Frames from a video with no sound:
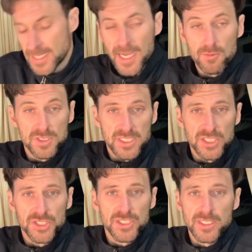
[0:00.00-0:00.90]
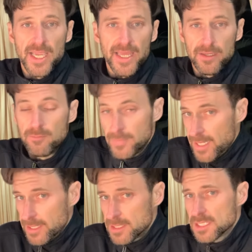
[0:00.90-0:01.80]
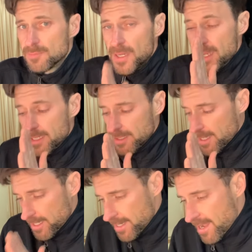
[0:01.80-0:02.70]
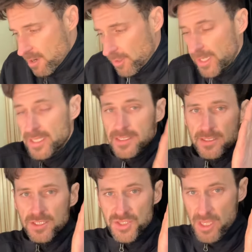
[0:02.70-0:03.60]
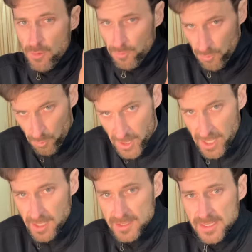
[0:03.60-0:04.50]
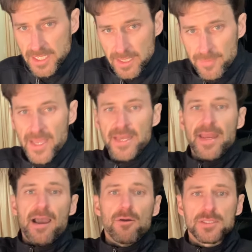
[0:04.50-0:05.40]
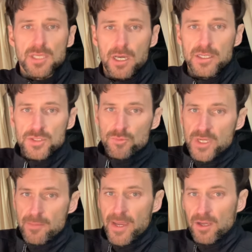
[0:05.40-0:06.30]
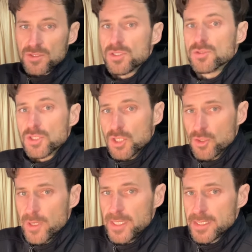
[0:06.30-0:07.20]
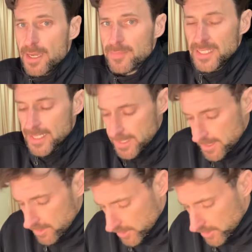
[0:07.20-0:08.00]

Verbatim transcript: acquisition and it made its spike, and now it it went on its dip and now it's on its rebound. So it's a great time to get into